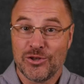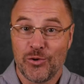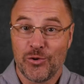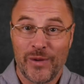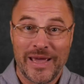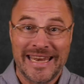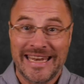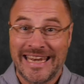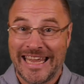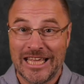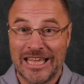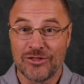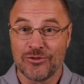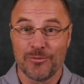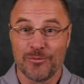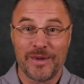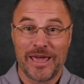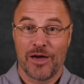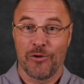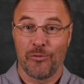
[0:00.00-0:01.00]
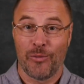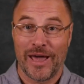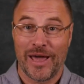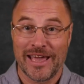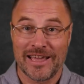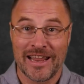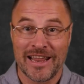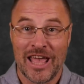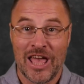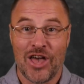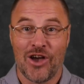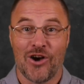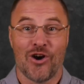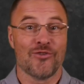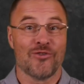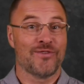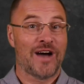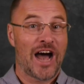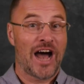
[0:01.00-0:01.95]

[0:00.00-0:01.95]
do we need to be aware of